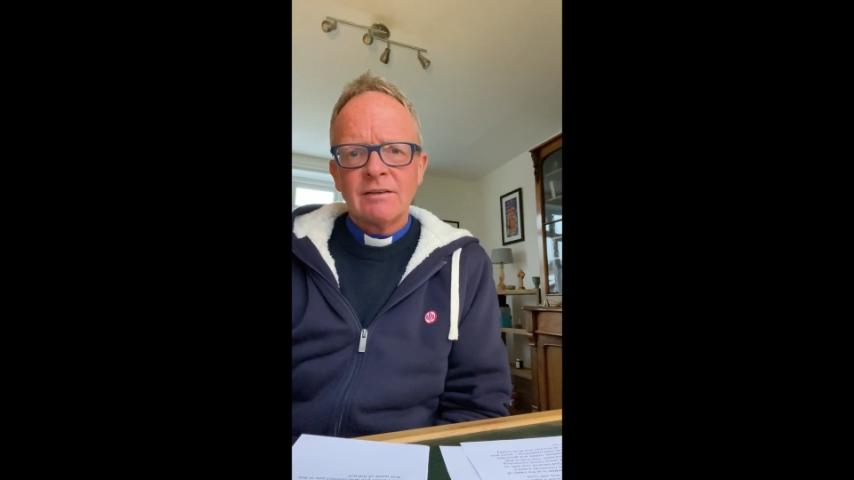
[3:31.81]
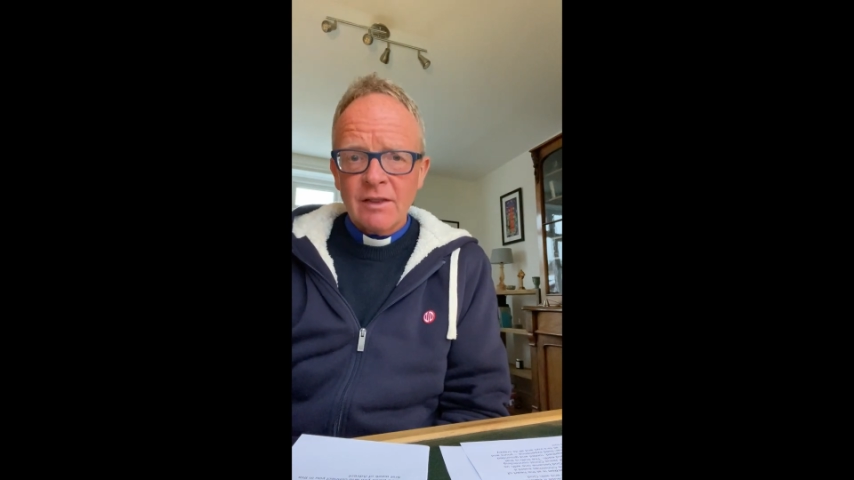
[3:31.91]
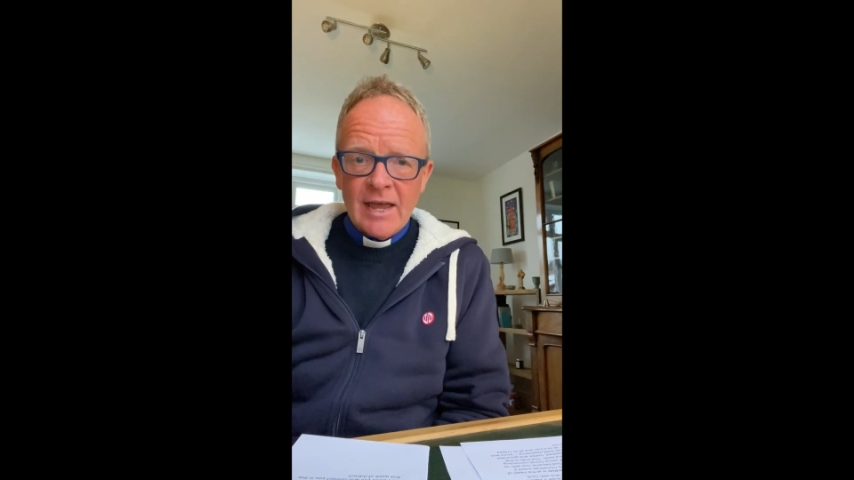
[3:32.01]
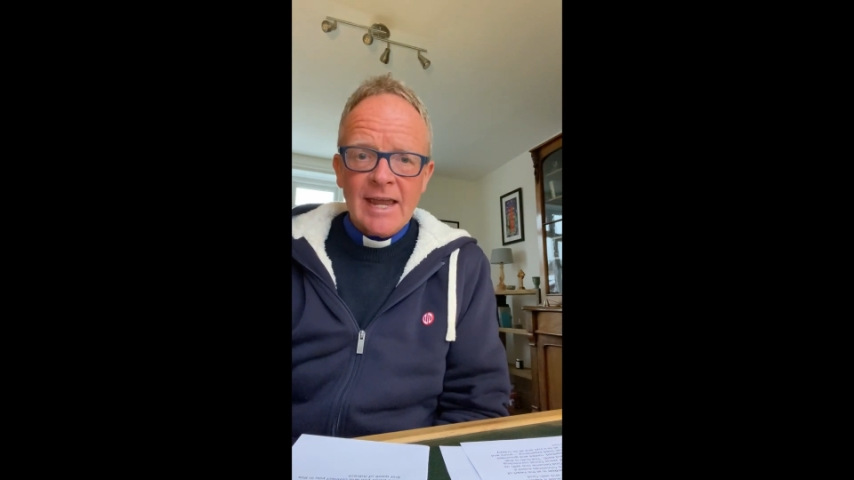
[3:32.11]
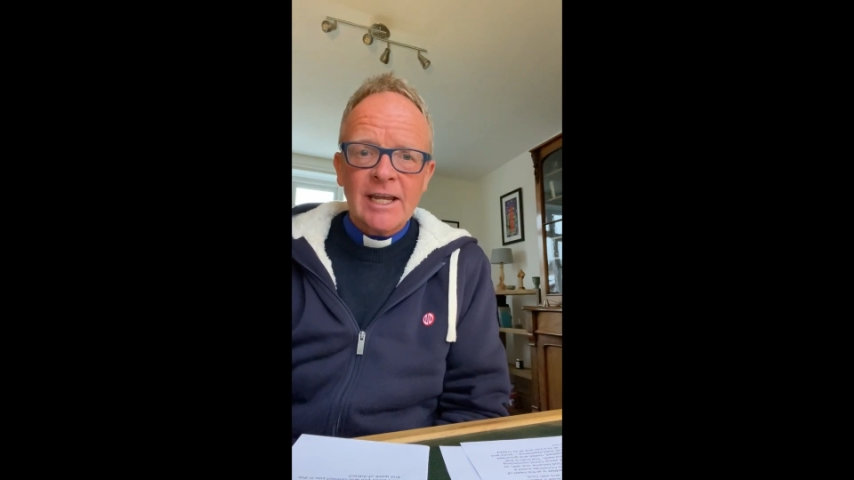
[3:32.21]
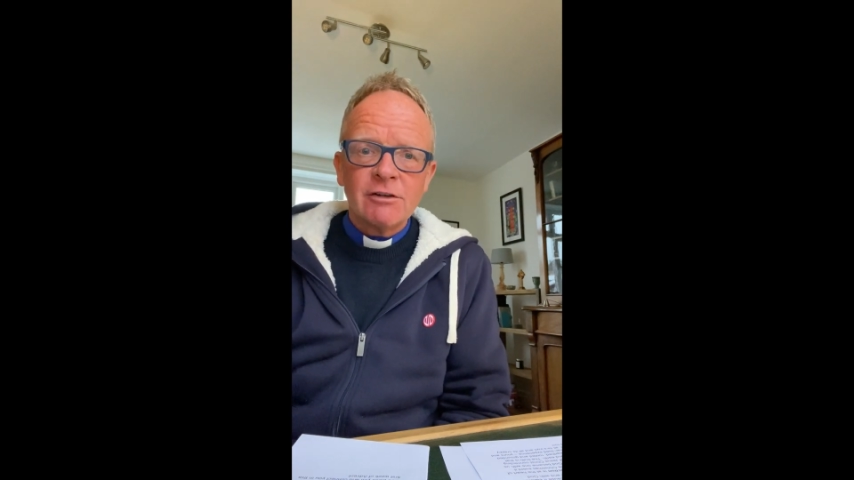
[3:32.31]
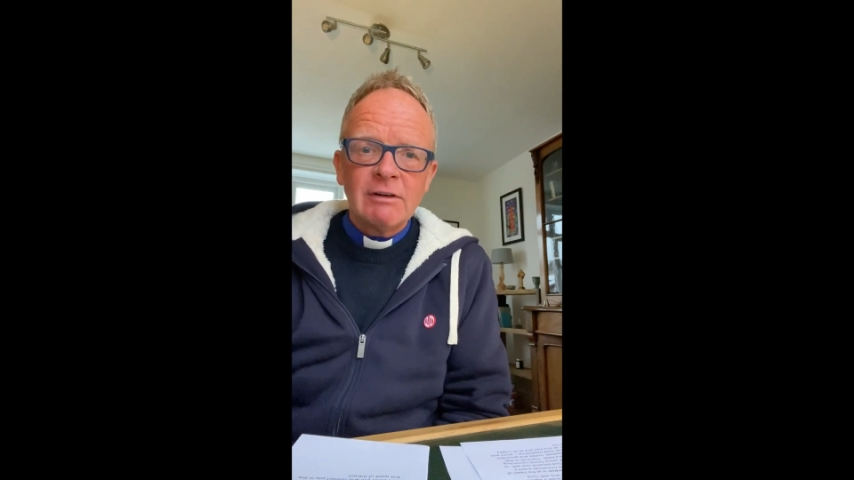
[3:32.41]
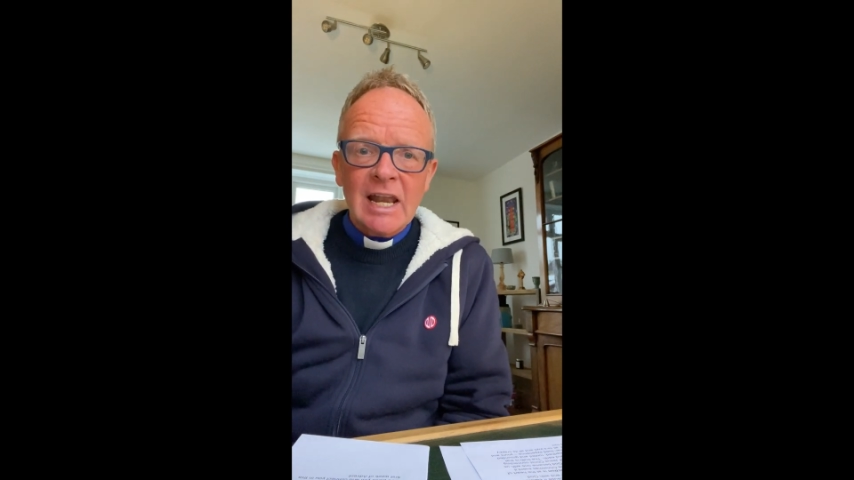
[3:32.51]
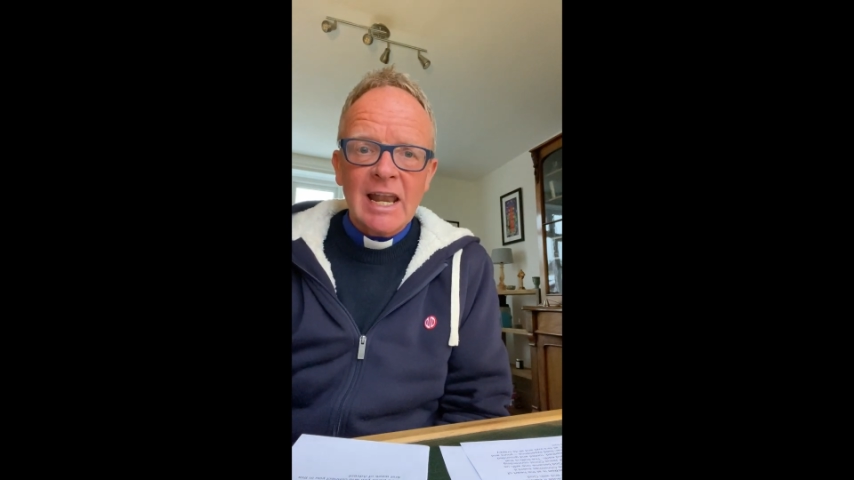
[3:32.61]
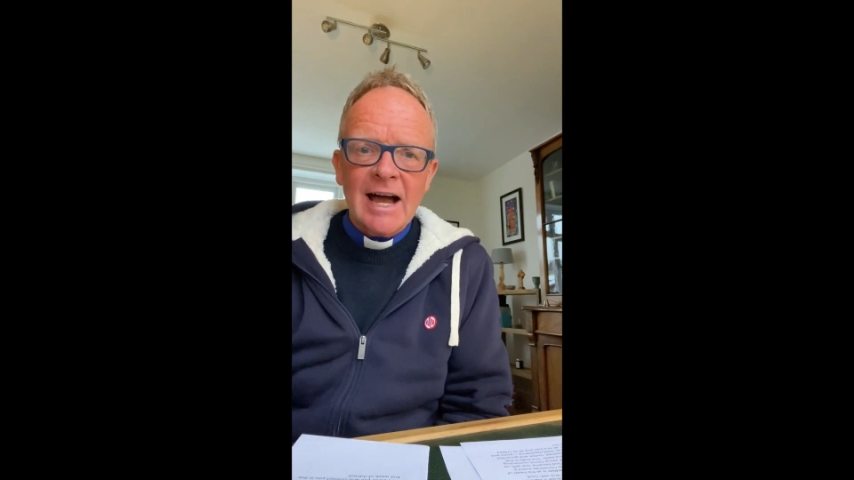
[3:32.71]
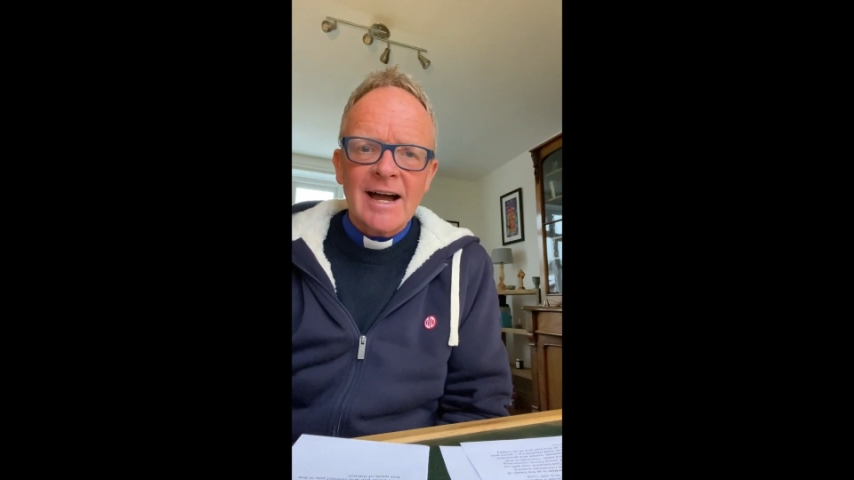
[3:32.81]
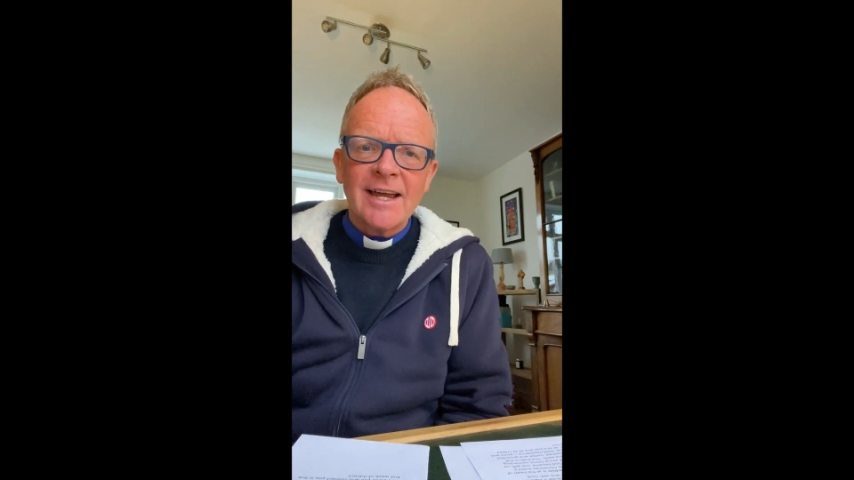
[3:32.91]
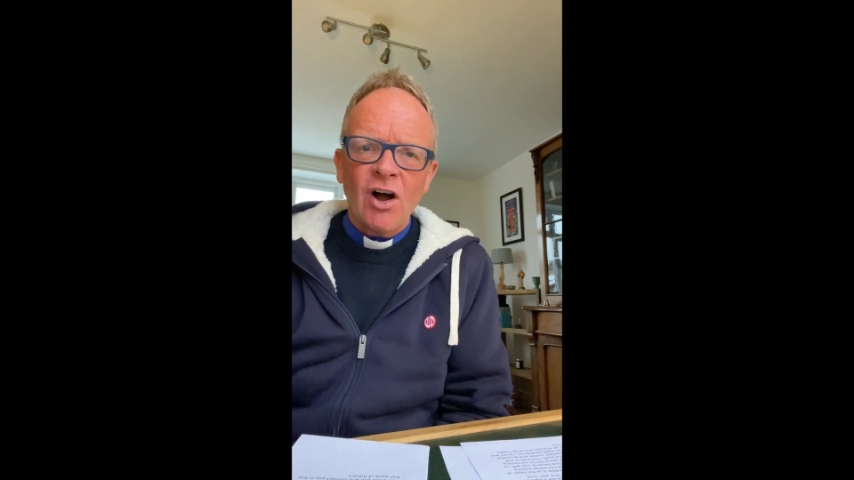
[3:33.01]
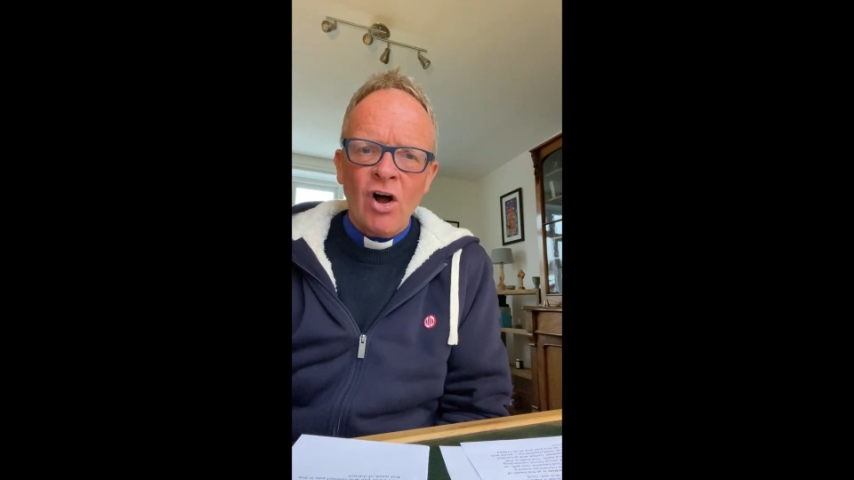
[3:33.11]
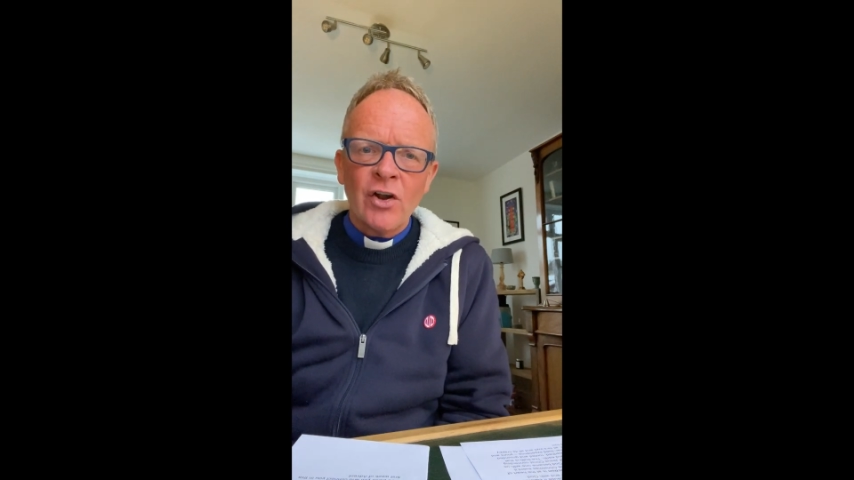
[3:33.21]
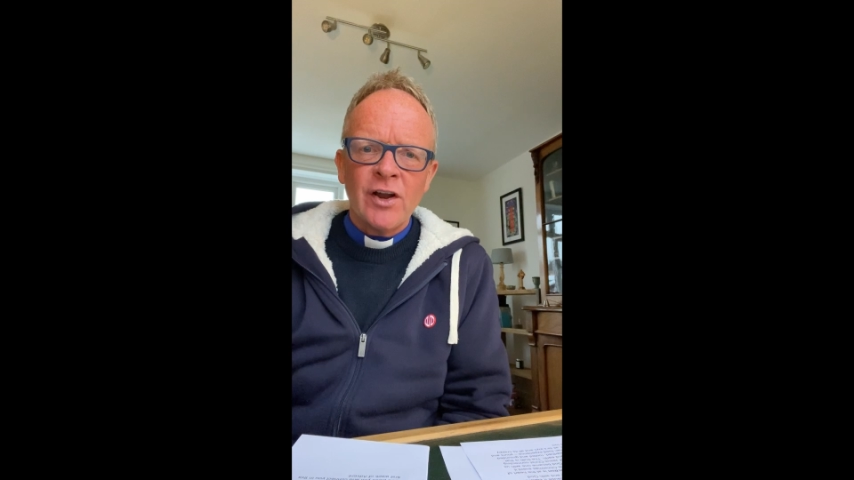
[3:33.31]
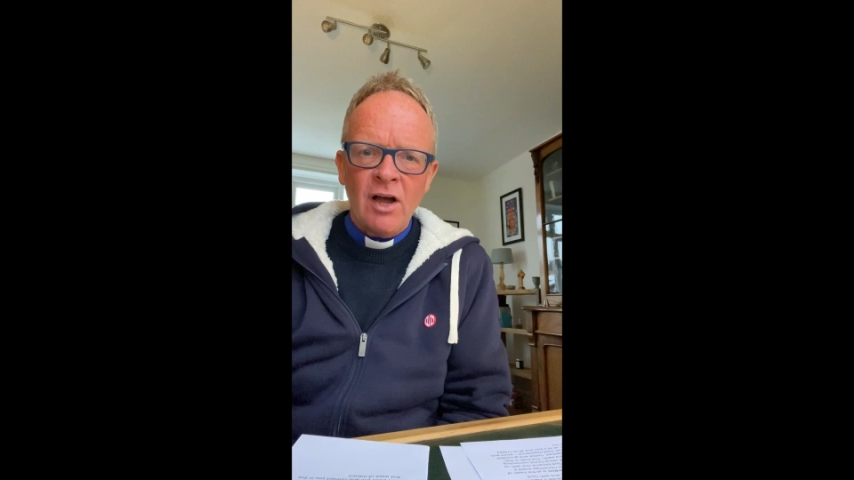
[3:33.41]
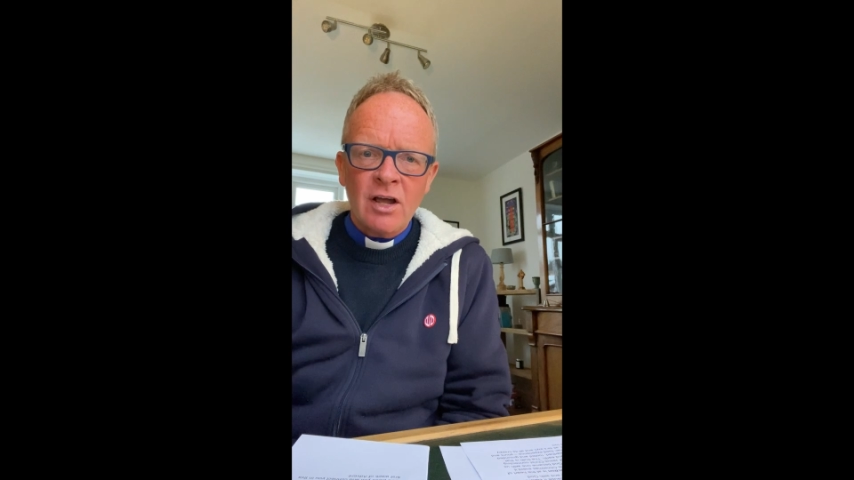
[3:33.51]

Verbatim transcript: that they can rely on